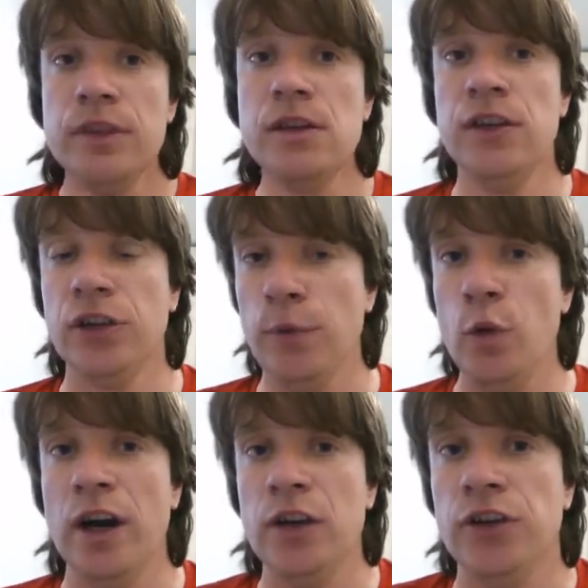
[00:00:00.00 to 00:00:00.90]
And so if
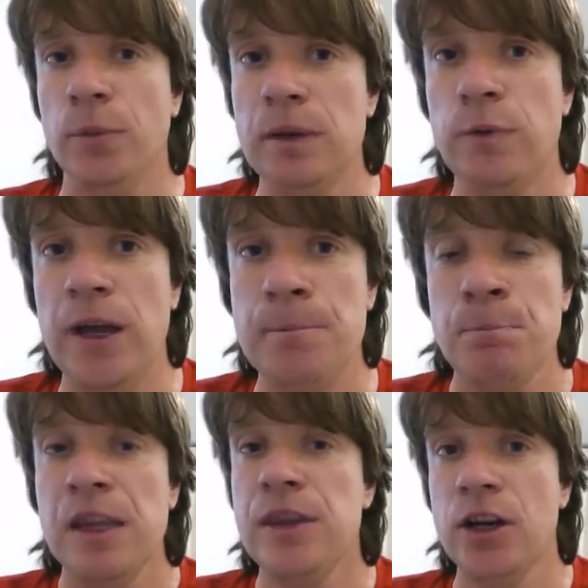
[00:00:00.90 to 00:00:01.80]
you are a zombie fan,
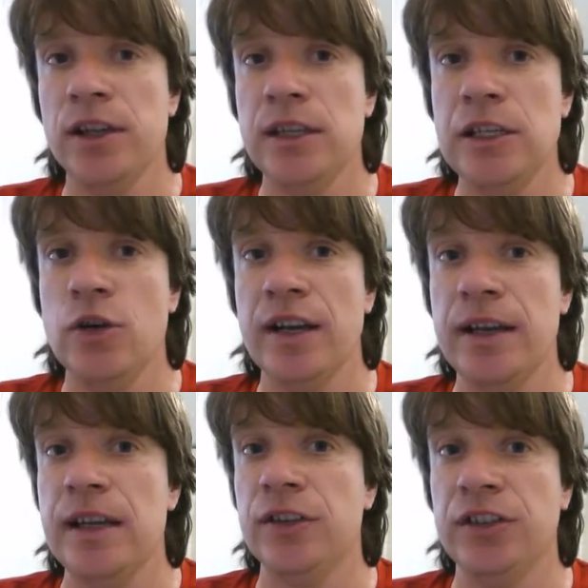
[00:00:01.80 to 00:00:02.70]
then I think you're going
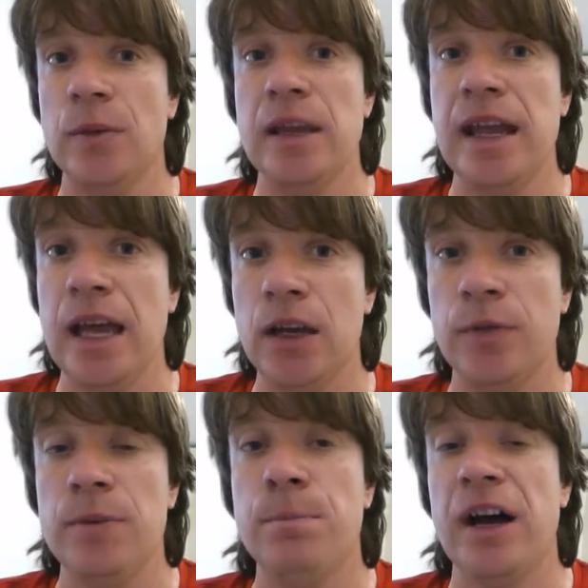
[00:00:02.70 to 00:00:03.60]
to get something out
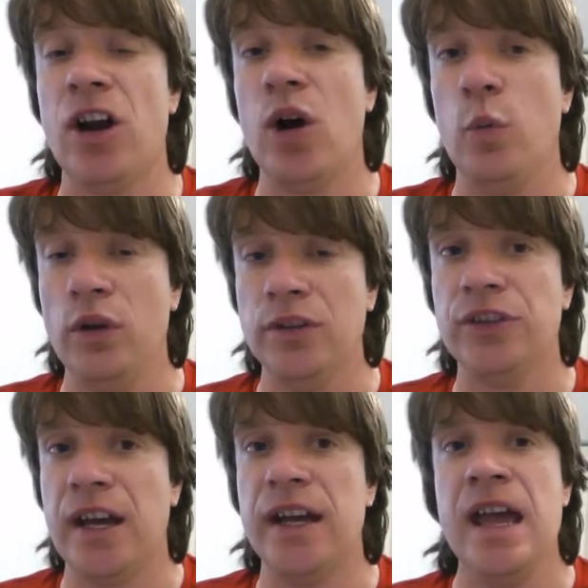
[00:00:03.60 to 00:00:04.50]
of it. But I will
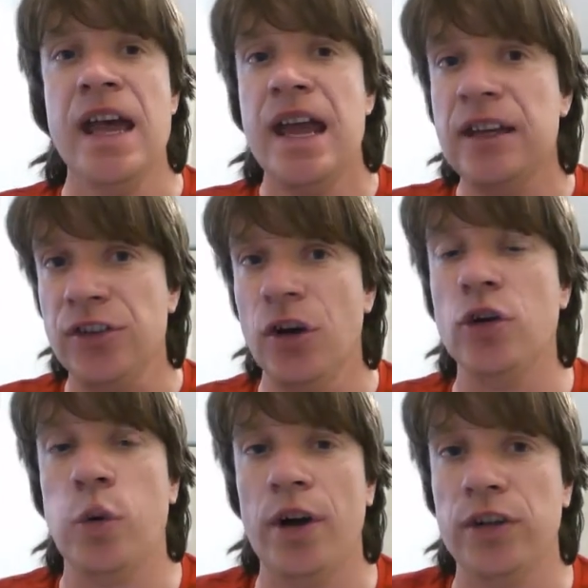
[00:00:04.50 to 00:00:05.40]
say it's
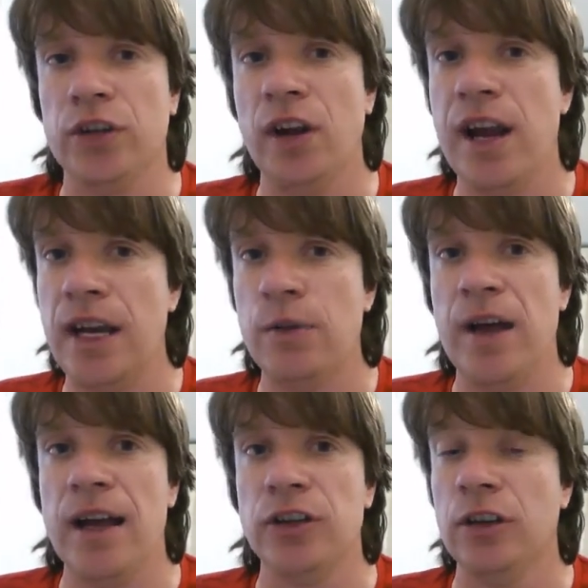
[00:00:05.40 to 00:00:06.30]
not quite as creative
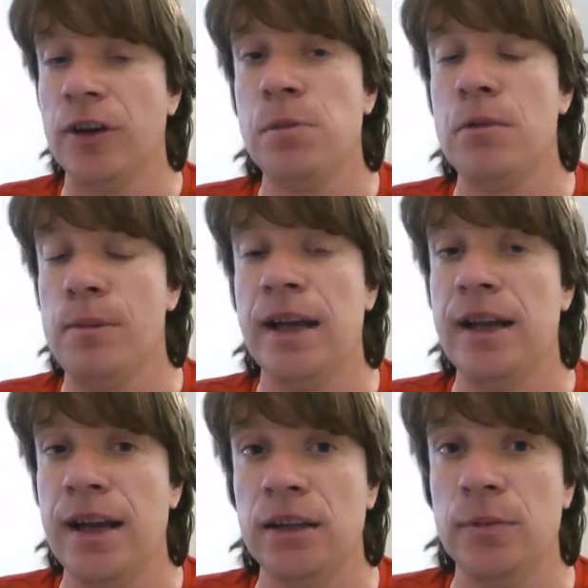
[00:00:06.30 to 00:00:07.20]
as a lot of people
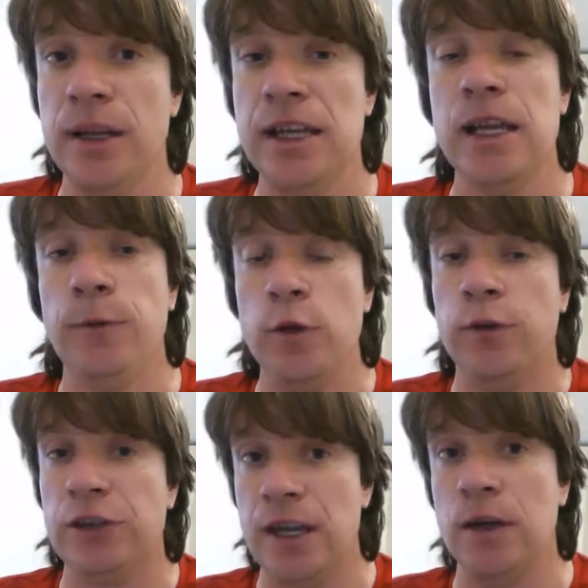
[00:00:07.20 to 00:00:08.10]
make it out to be. If
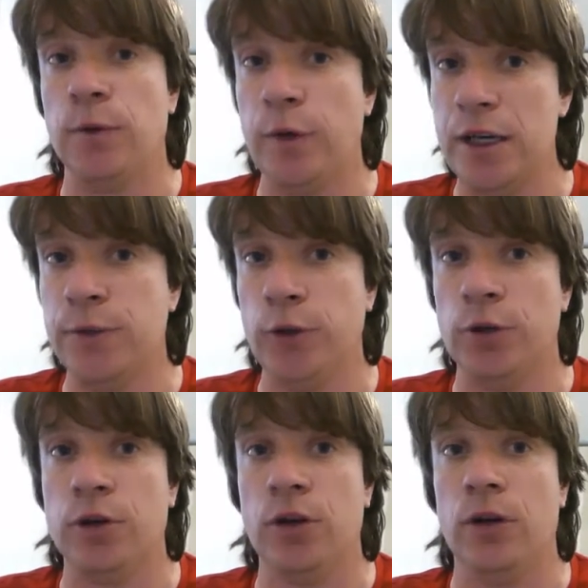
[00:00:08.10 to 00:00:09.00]
you've seen a French
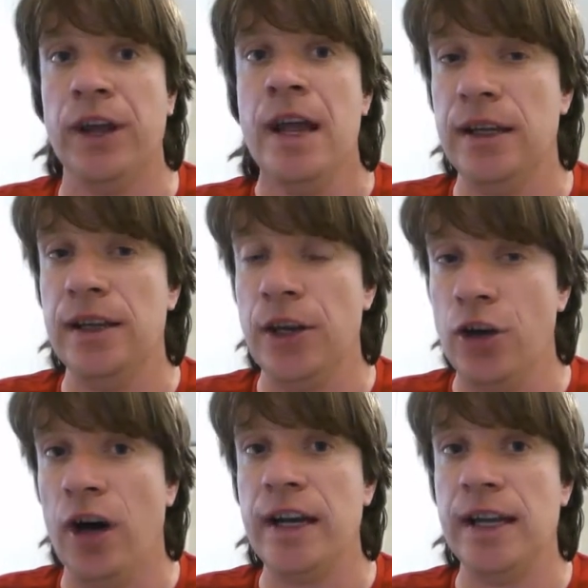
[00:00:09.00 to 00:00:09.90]
film called The
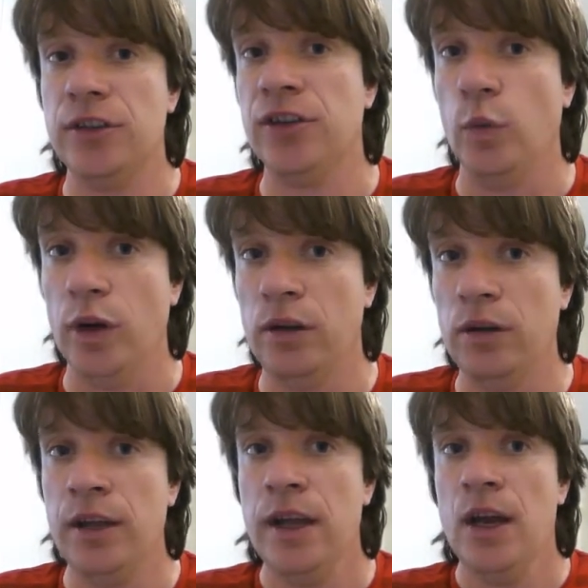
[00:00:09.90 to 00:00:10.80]
Night Eats the World,